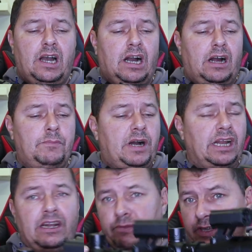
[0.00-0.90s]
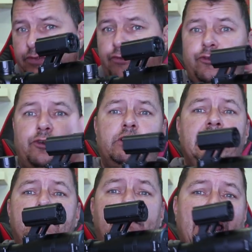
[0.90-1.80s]
I love it's
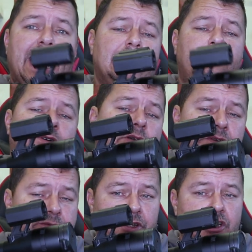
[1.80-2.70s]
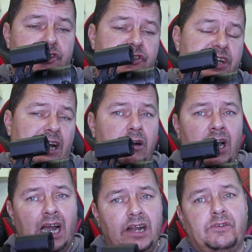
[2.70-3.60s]
fully packed full of the features now,
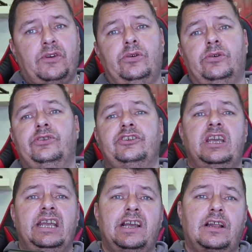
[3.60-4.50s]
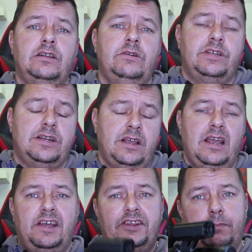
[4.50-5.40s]
and of course including
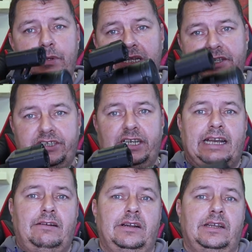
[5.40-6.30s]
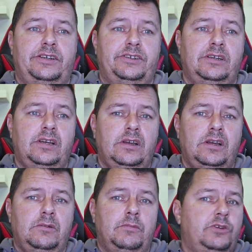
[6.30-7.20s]
the ballistic calculator.
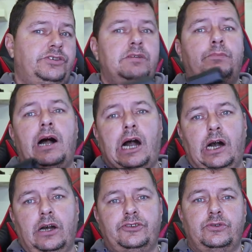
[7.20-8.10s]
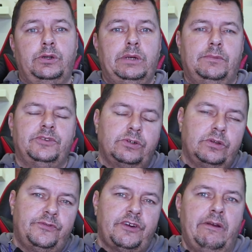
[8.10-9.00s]
Most of the Pards all the way up until
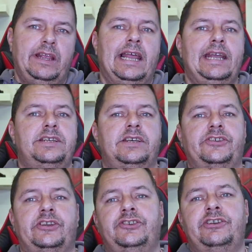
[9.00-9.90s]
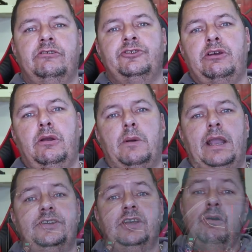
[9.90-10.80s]
the very latest
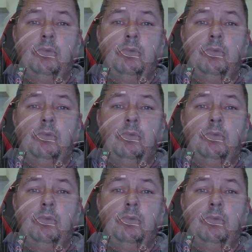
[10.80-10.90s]
008